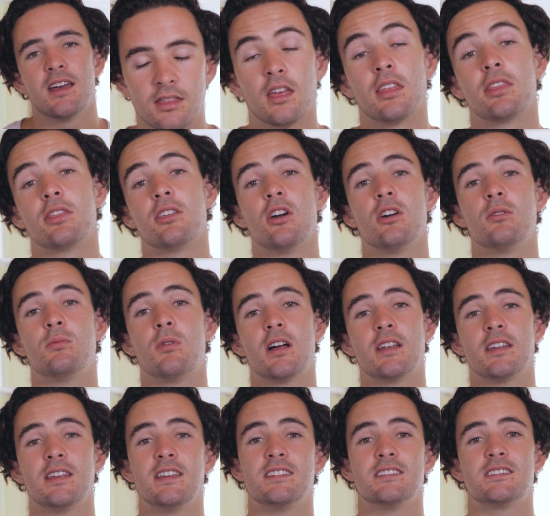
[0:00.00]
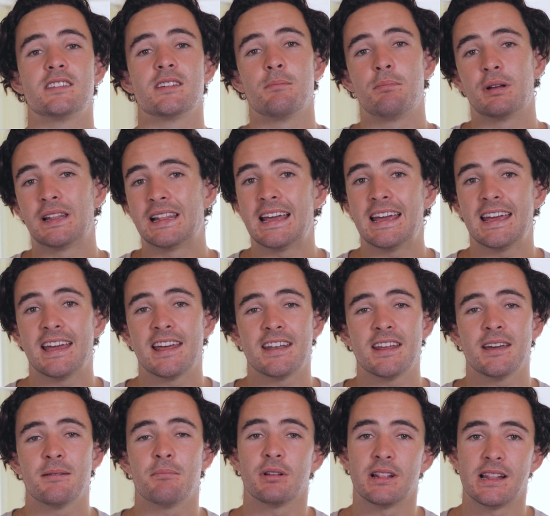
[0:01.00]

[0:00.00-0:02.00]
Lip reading: The third one is plan,